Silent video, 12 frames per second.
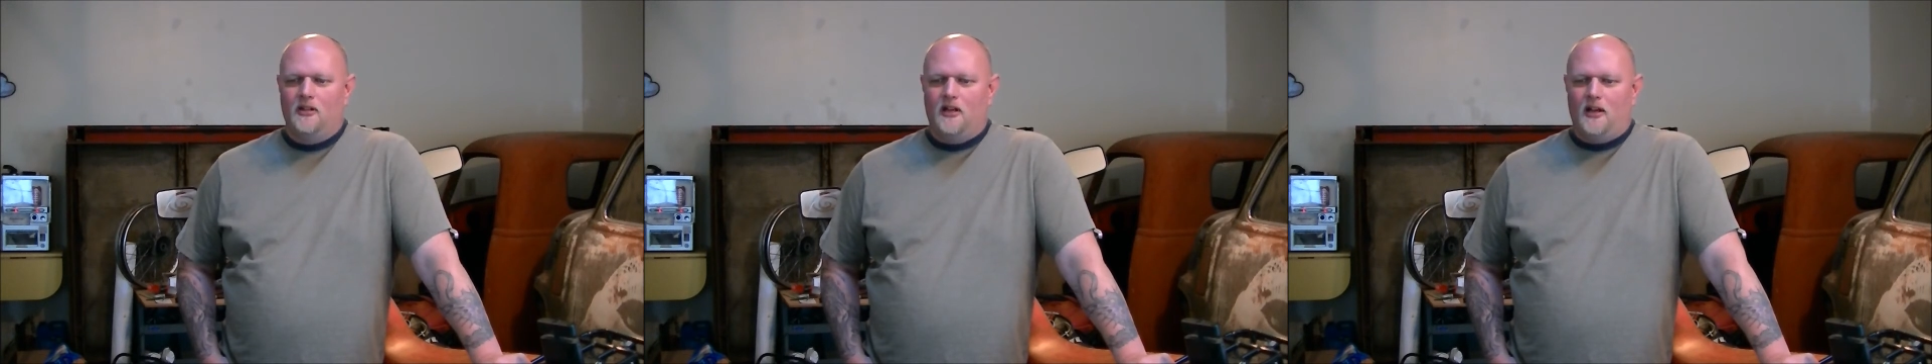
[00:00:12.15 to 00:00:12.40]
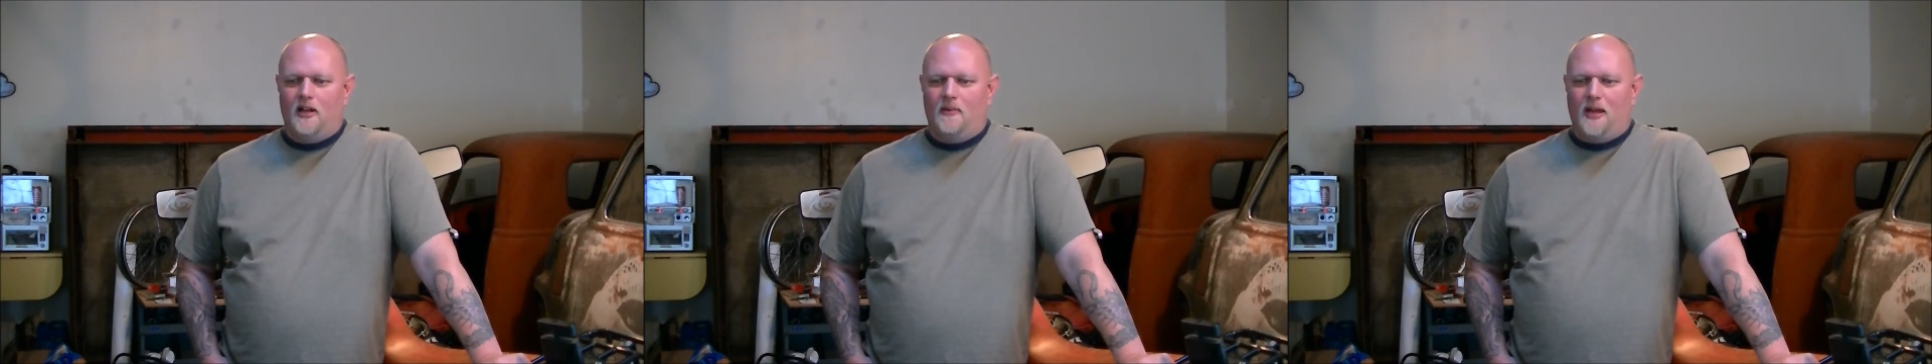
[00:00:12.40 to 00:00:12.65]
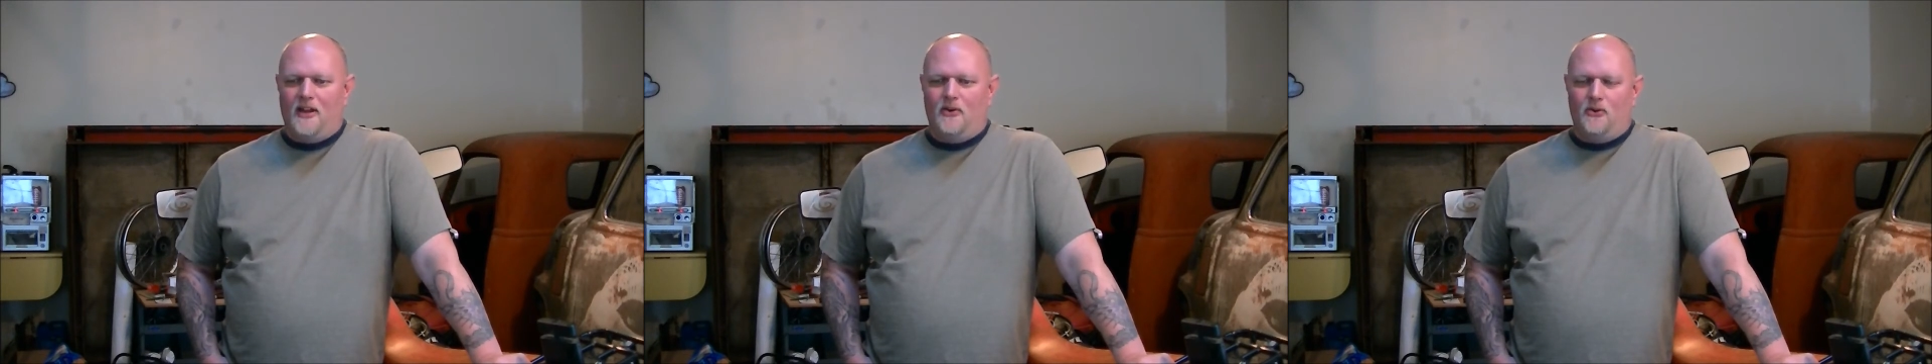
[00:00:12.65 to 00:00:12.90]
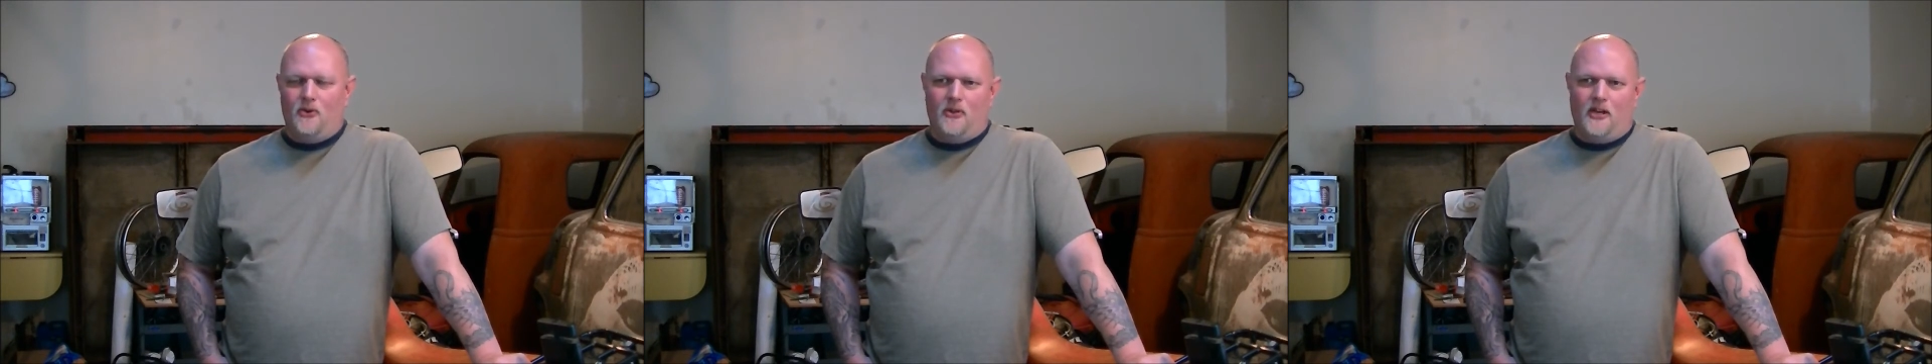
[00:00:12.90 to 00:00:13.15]
I
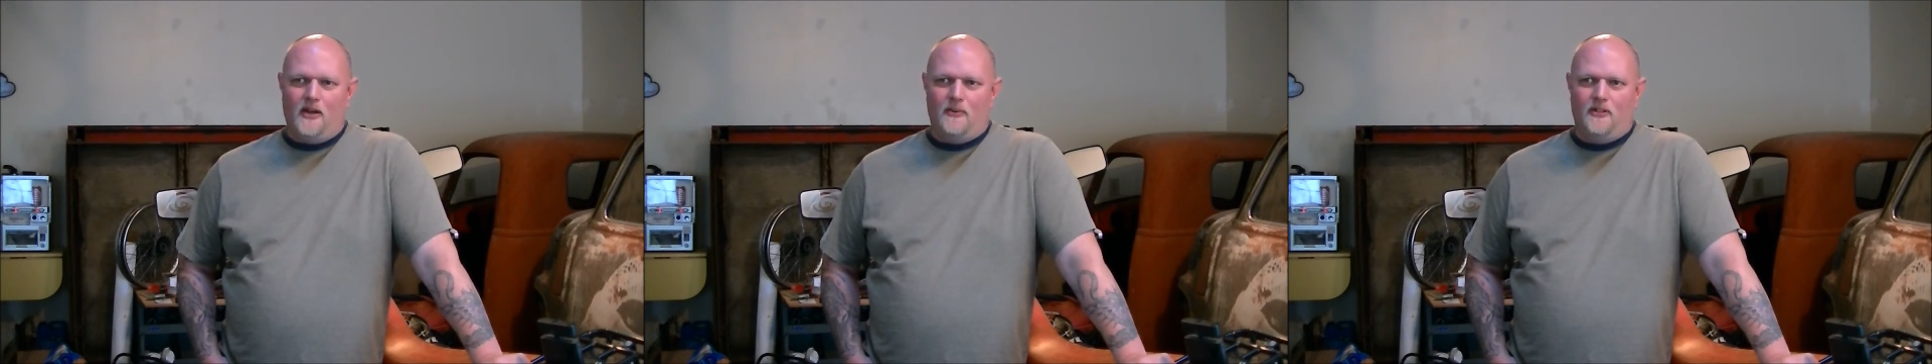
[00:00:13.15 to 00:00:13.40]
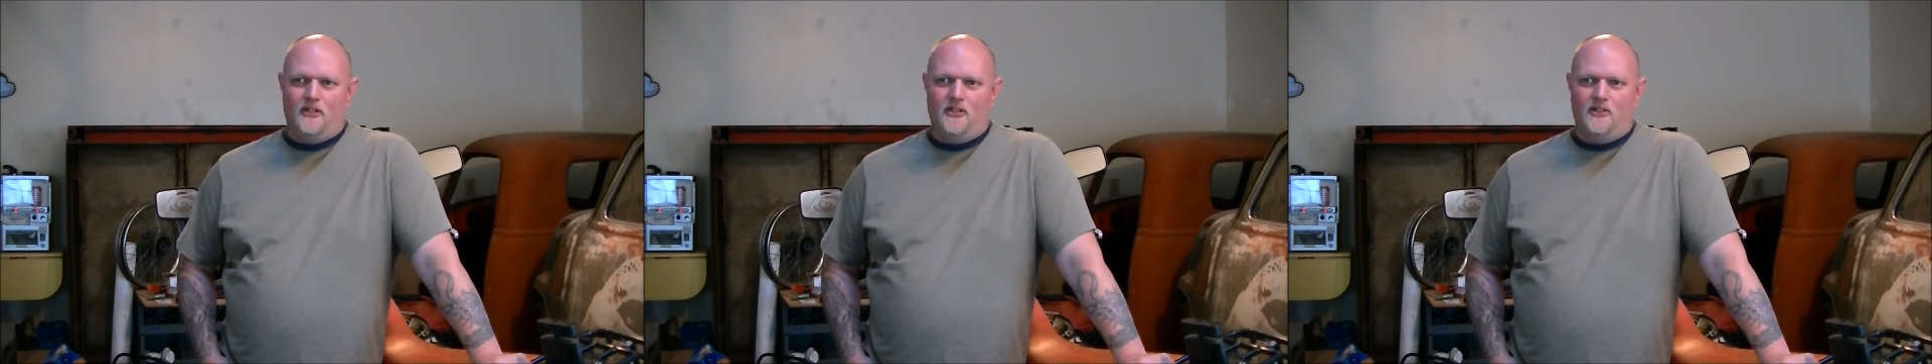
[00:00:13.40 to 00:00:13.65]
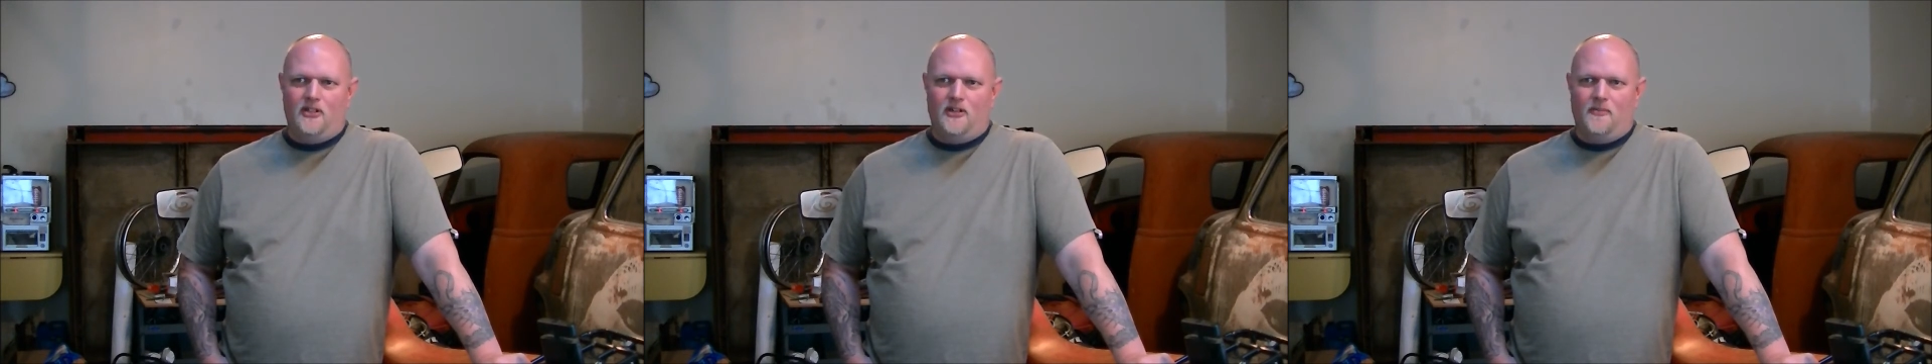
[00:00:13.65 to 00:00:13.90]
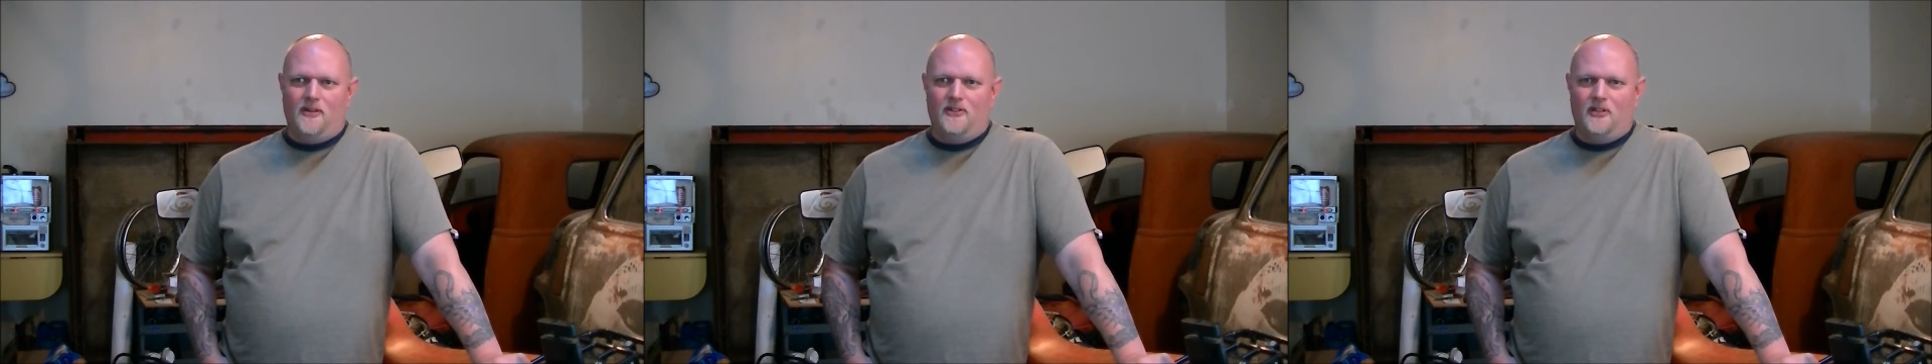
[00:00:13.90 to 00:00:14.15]
don't know that I would consider
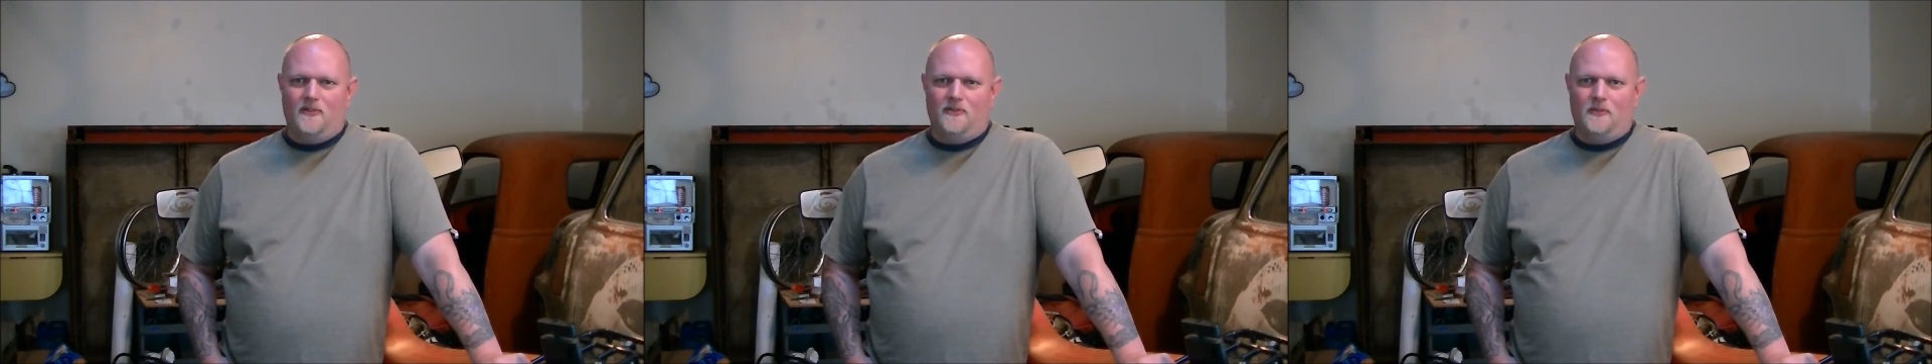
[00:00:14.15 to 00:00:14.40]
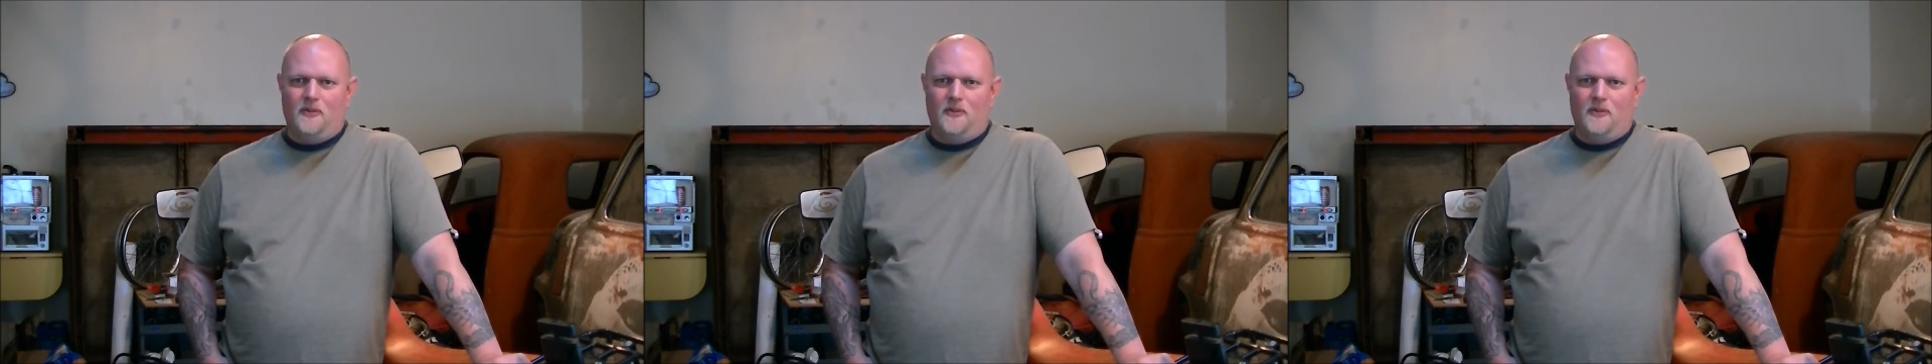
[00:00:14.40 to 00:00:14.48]
myself